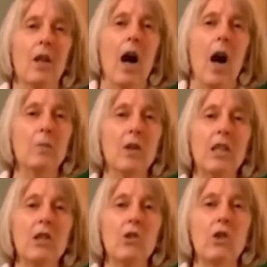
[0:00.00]
I'm going
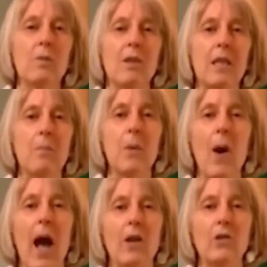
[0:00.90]
to use some simple
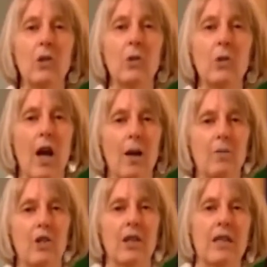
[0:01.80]
household
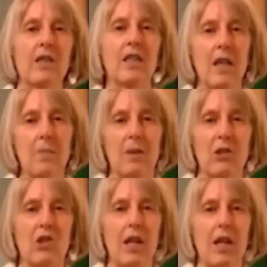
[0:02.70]
objects to
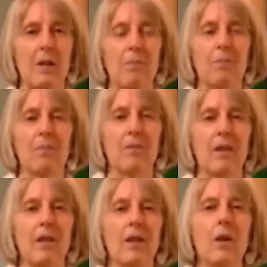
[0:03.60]
demonstrate.
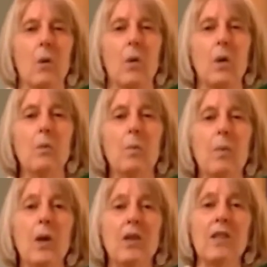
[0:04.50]
We will
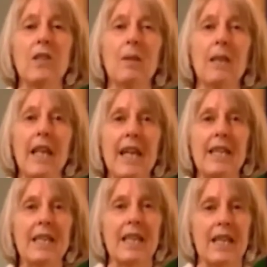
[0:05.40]
put some
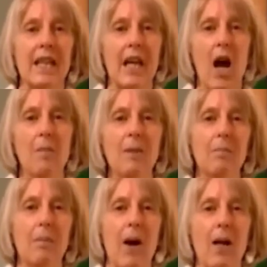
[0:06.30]
links in the
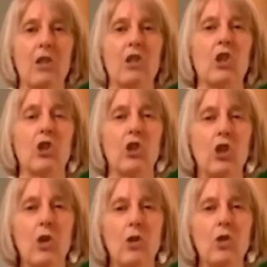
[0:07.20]
comment box to
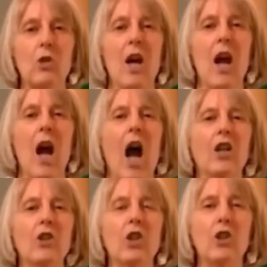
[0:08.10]
show you how
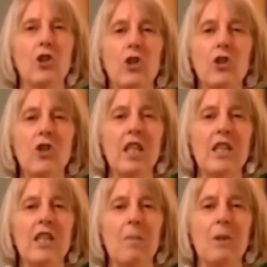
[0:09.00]
you can do
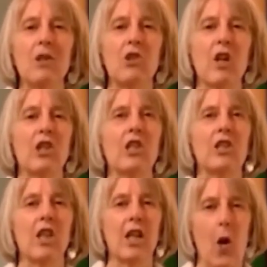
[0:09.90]
these
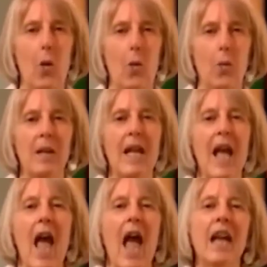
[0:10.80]
demonstrations at home
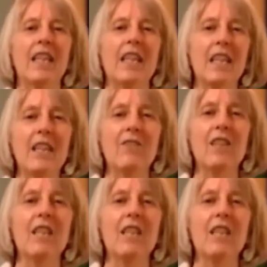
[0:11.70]
and even